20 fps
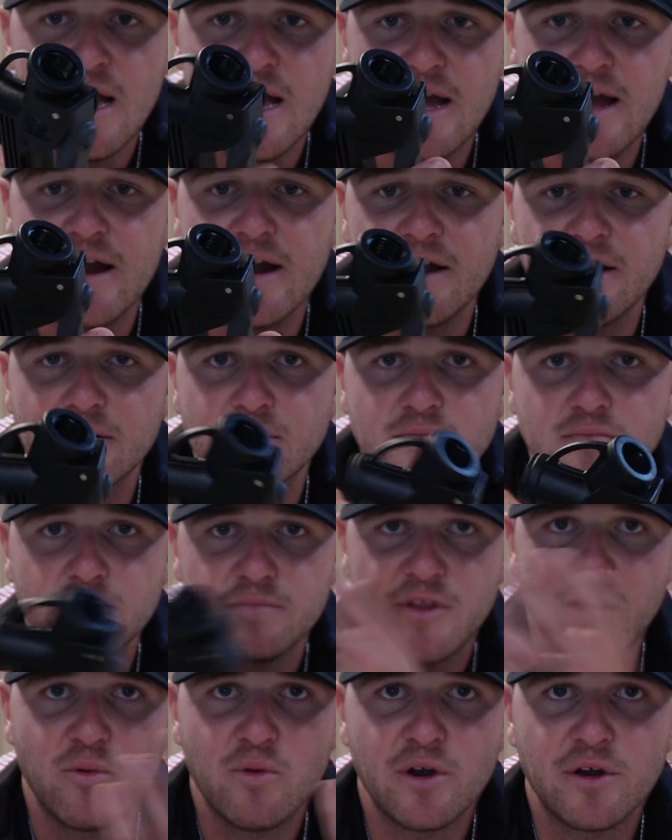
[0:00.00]
and
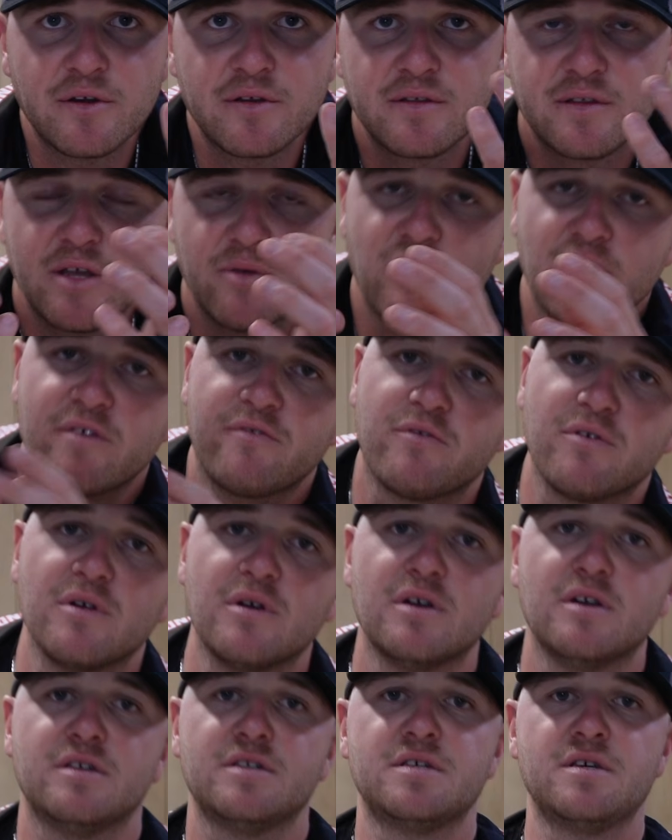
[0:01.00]
they work. They work
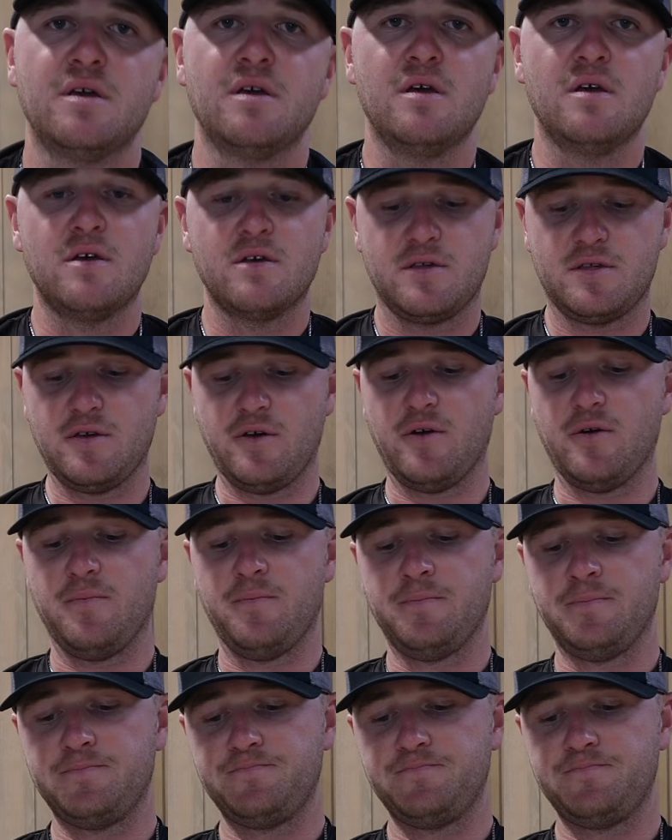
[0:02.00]
for us. So